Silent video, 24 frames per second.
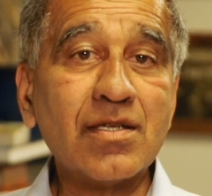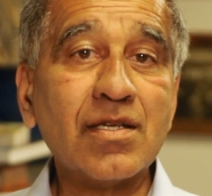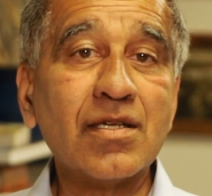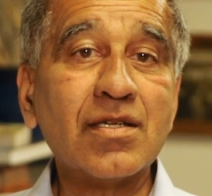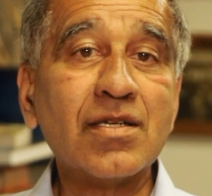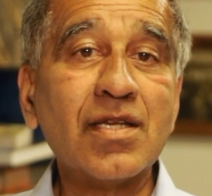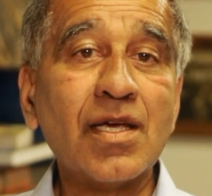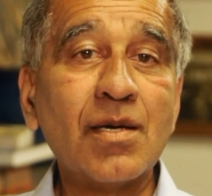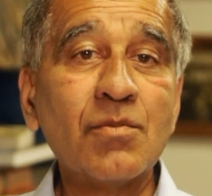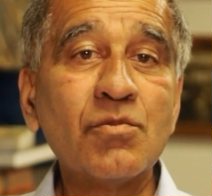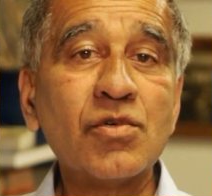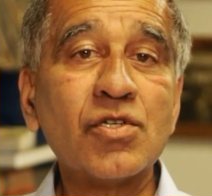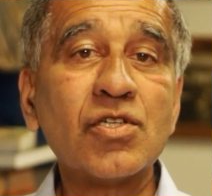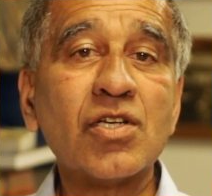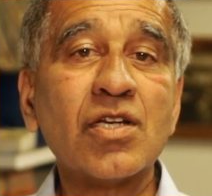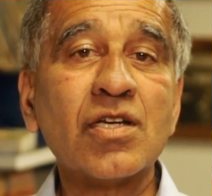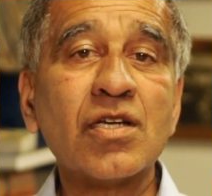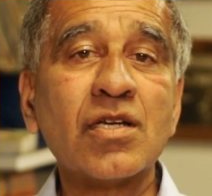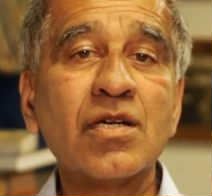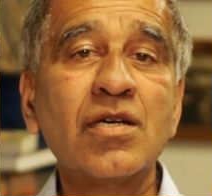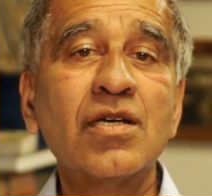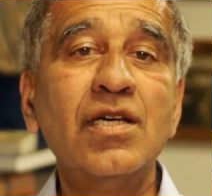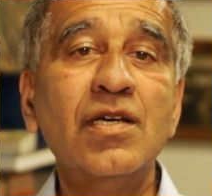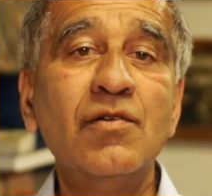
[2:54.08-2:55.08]
the
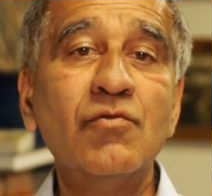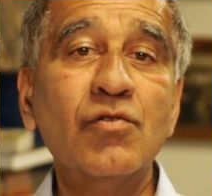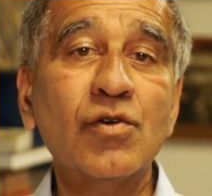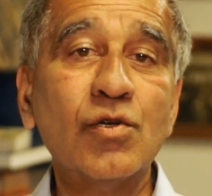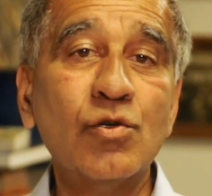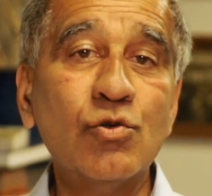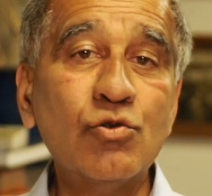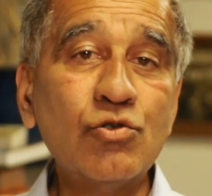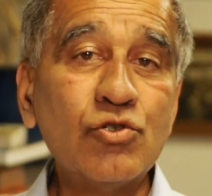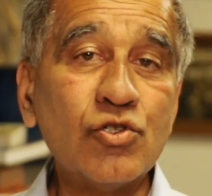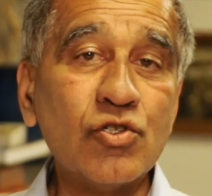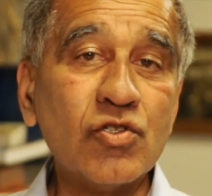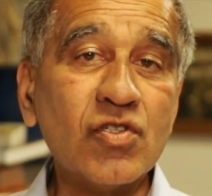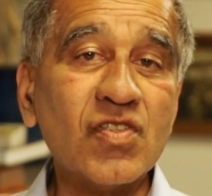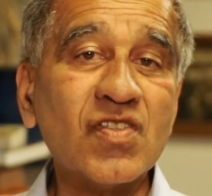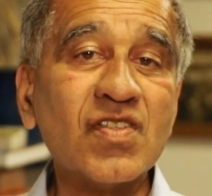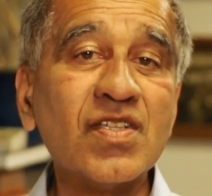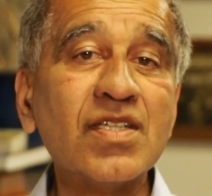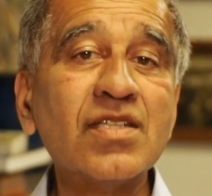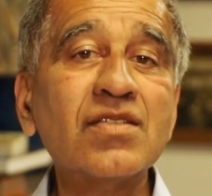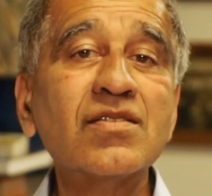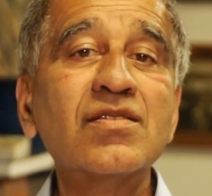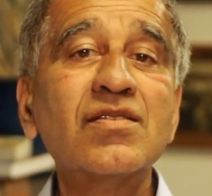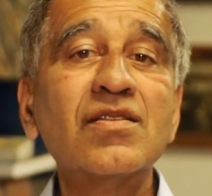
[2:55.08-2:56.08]
temperature evolution
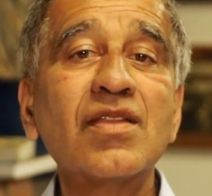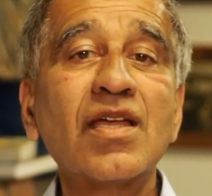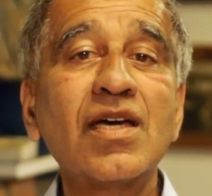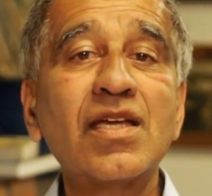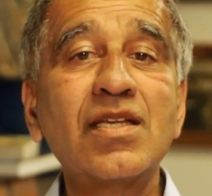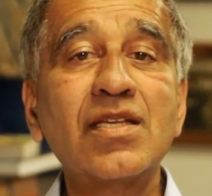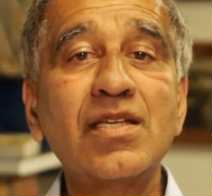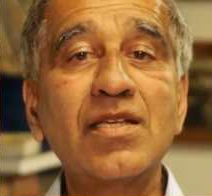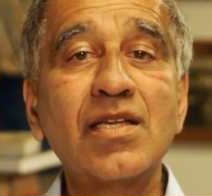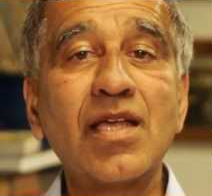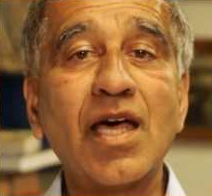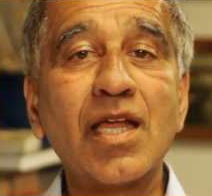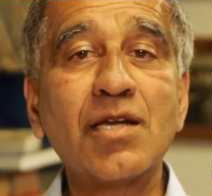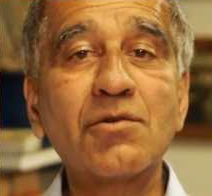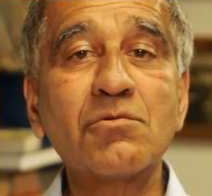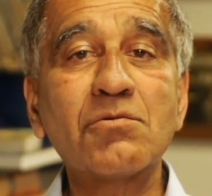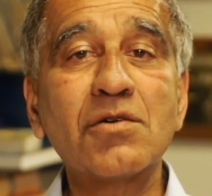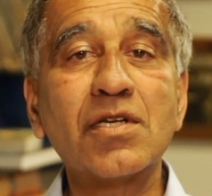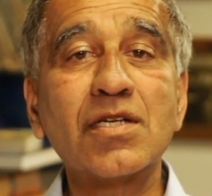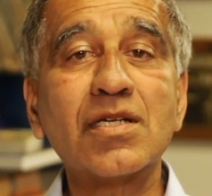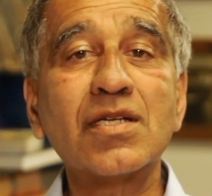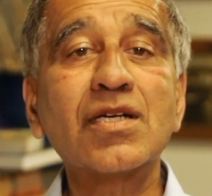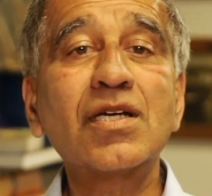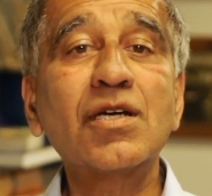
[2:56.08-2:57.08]
since
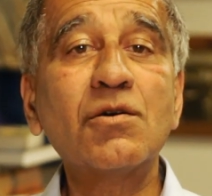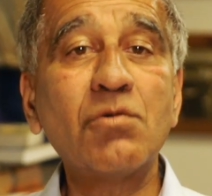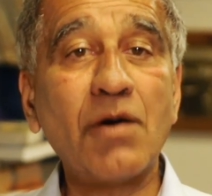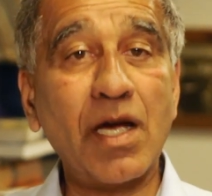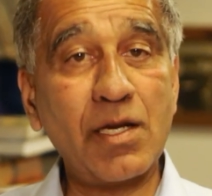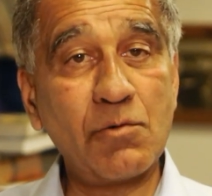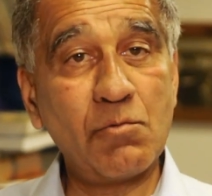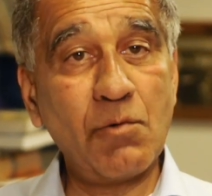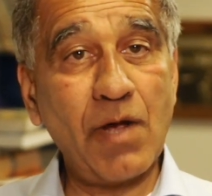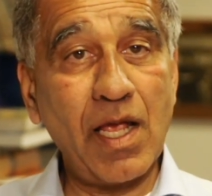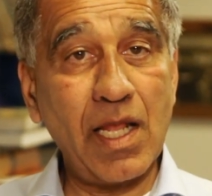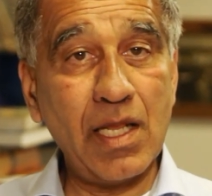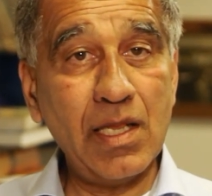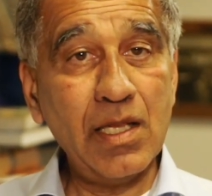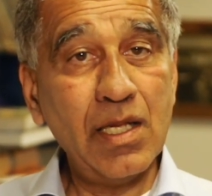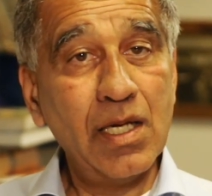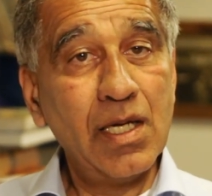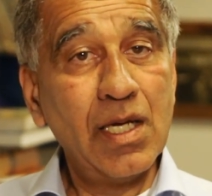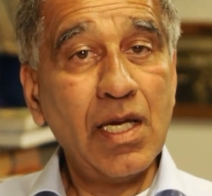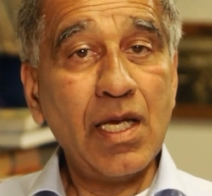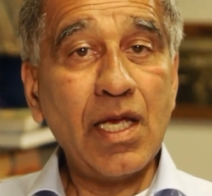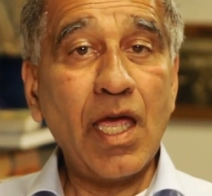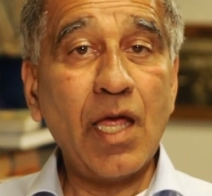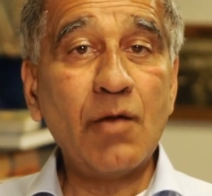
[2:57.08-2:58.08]
1900 quite well,
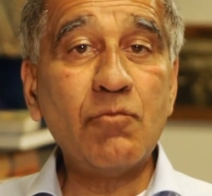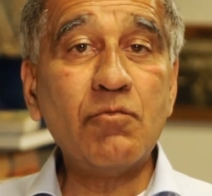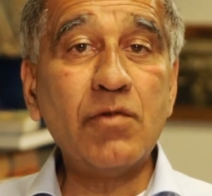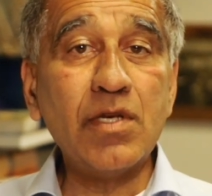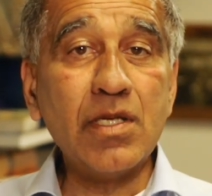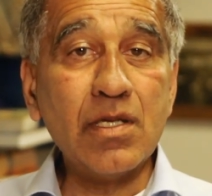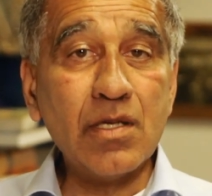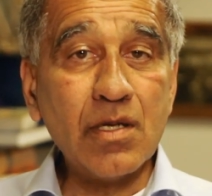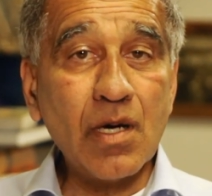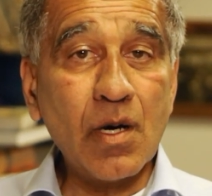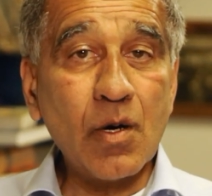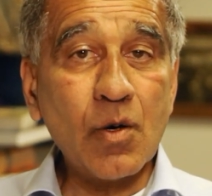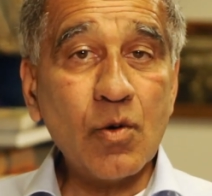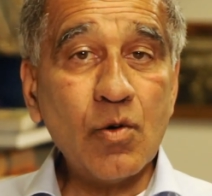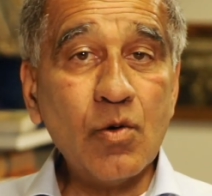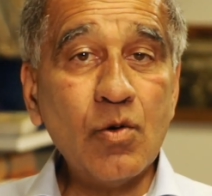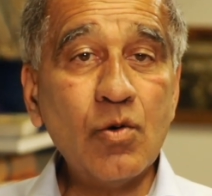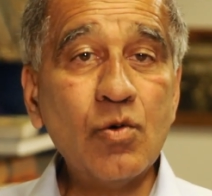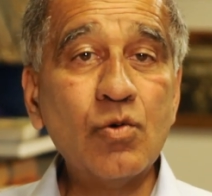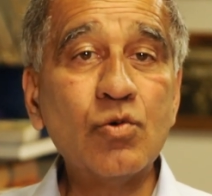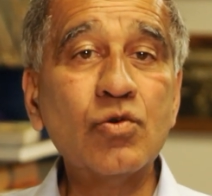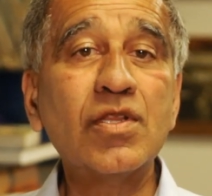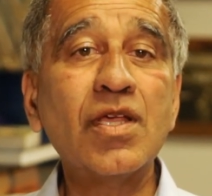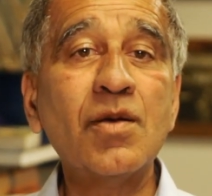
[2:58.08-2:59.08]
and we
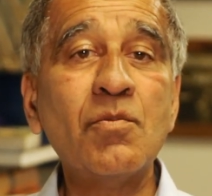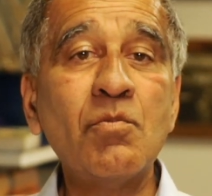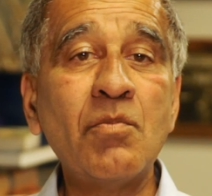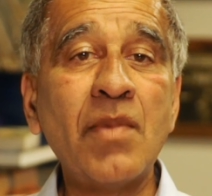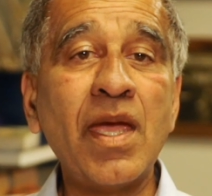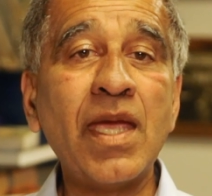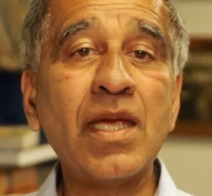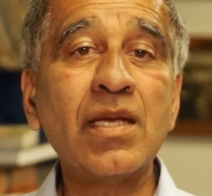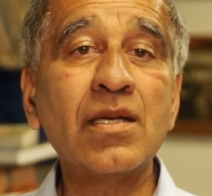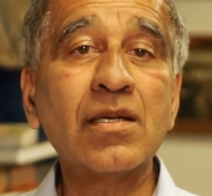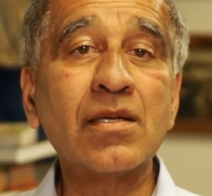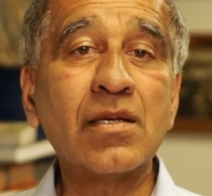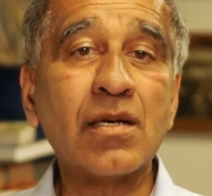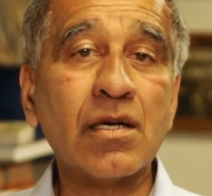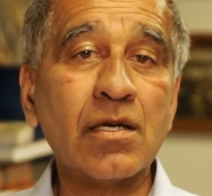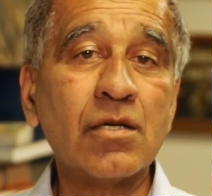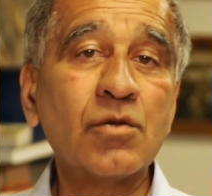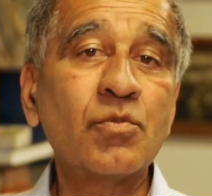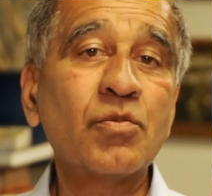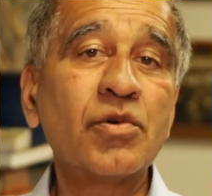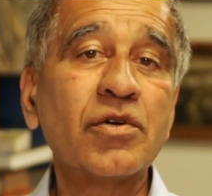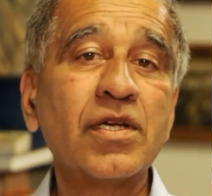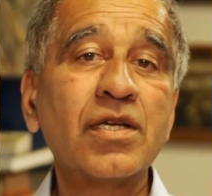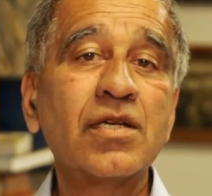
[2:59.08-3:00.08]
know who the main
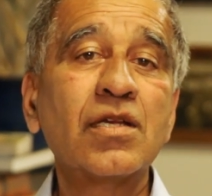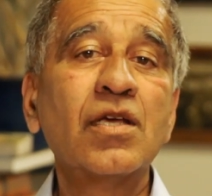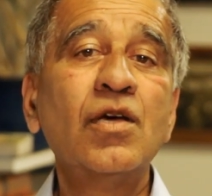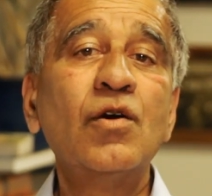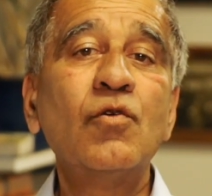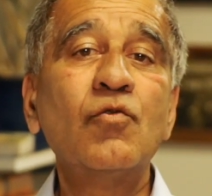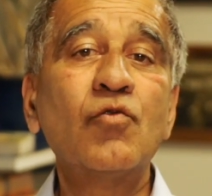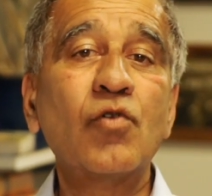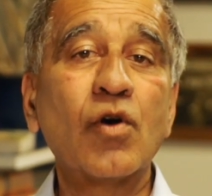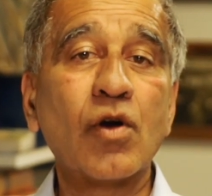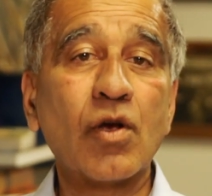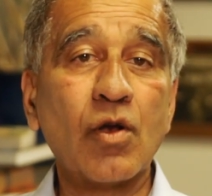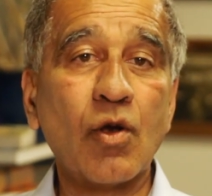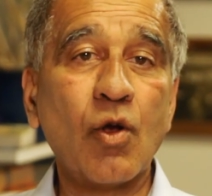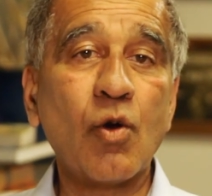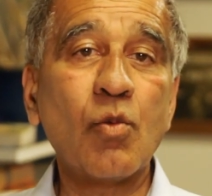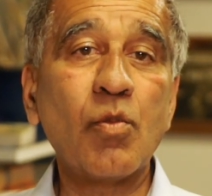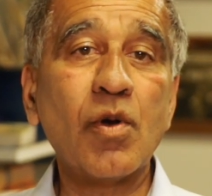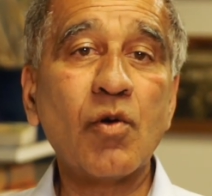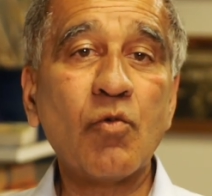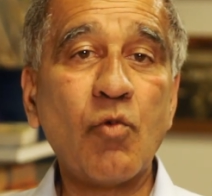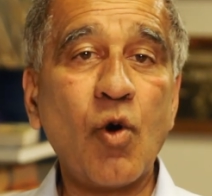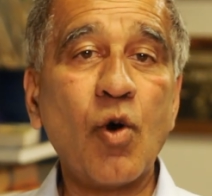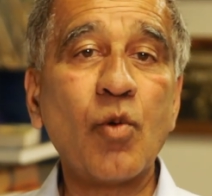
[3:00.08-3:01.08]
culprit for
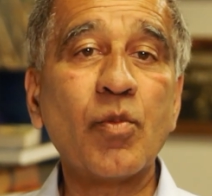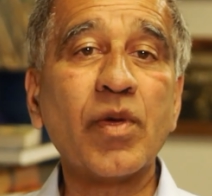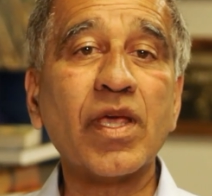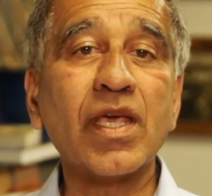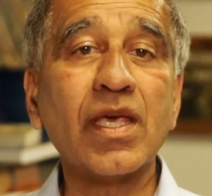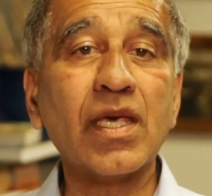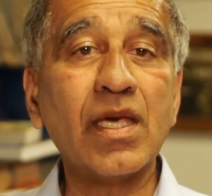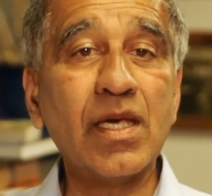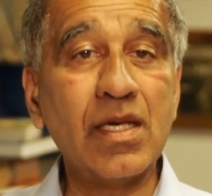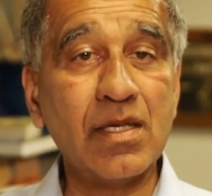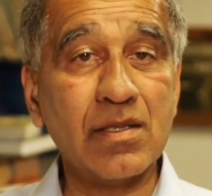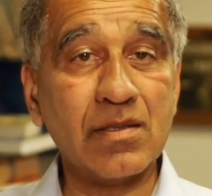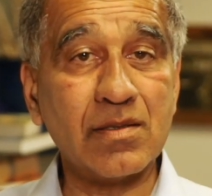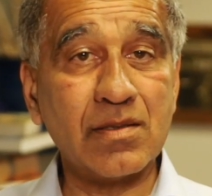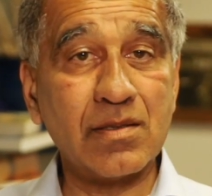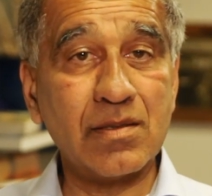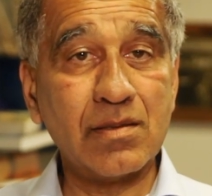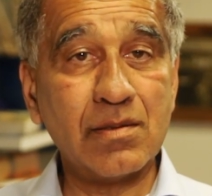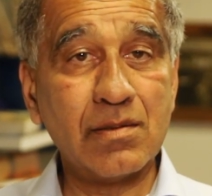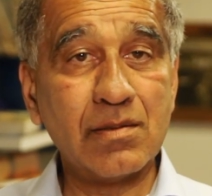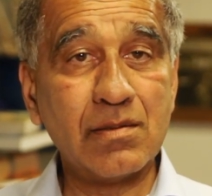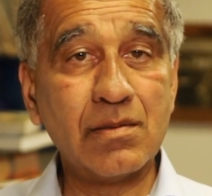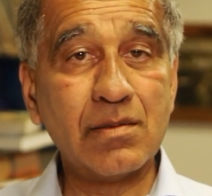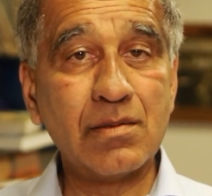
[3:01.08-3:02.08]
global warming is.
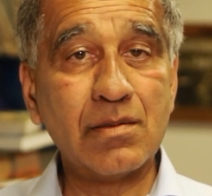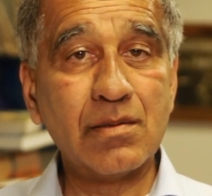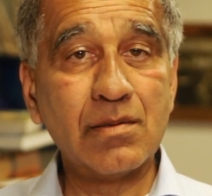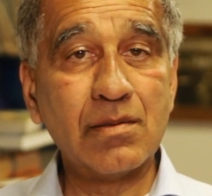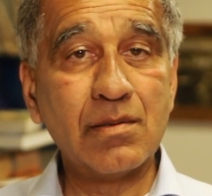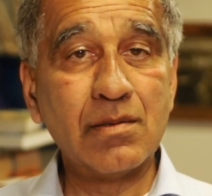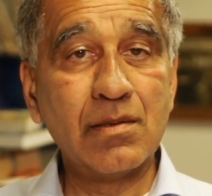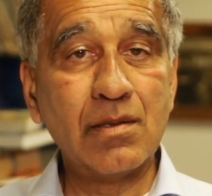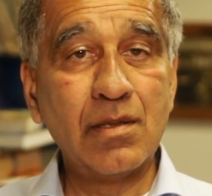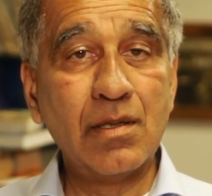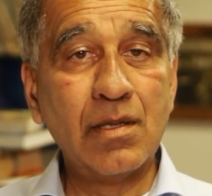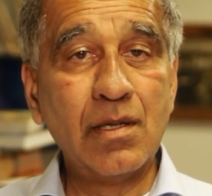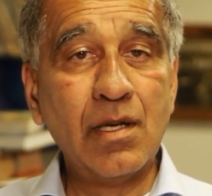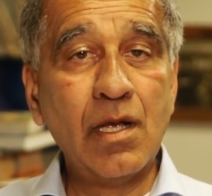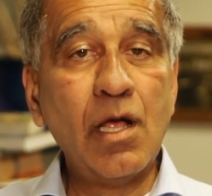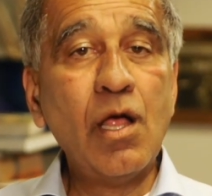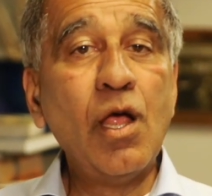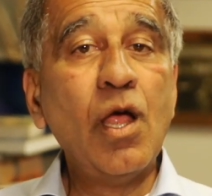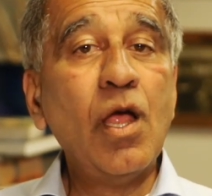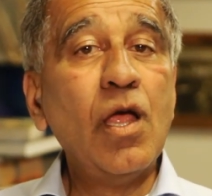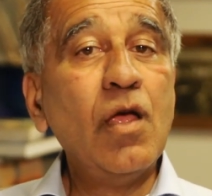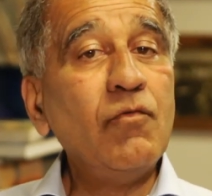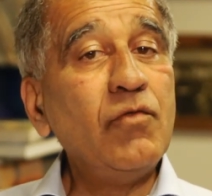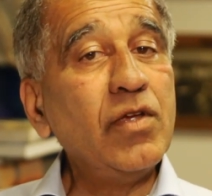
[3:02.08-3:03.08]

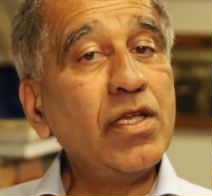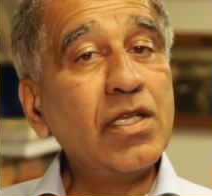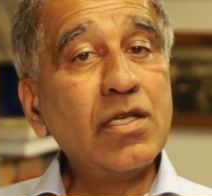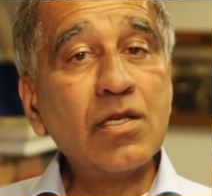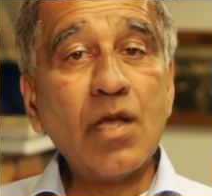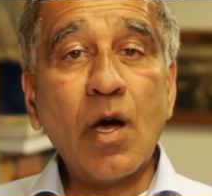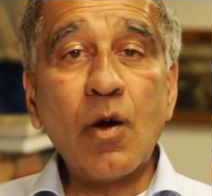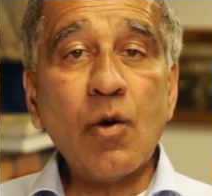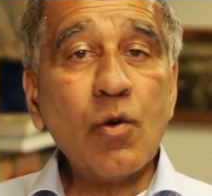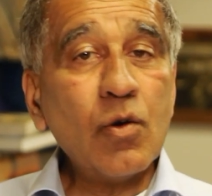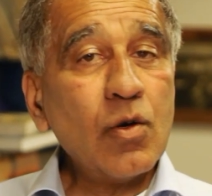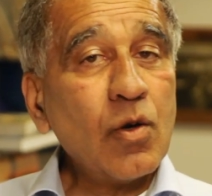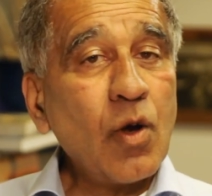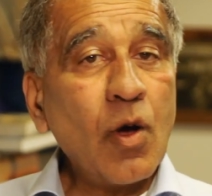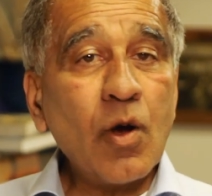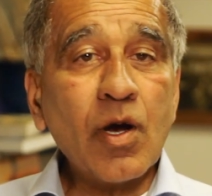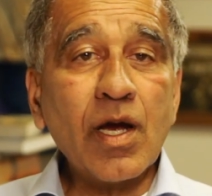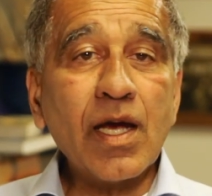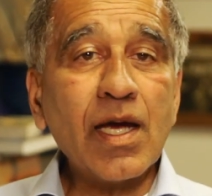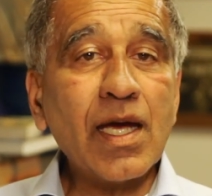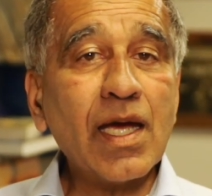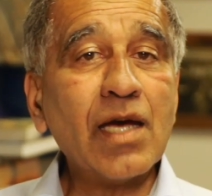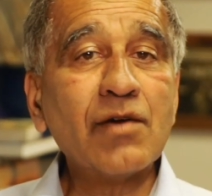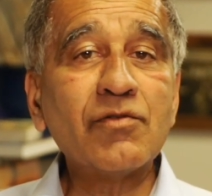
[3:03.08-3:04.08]
We no
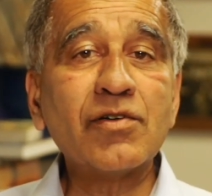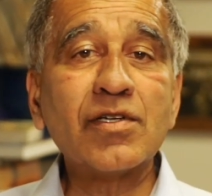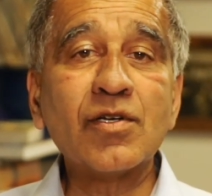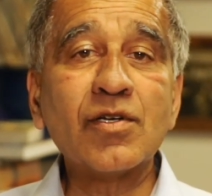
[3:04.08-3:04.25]
longer have a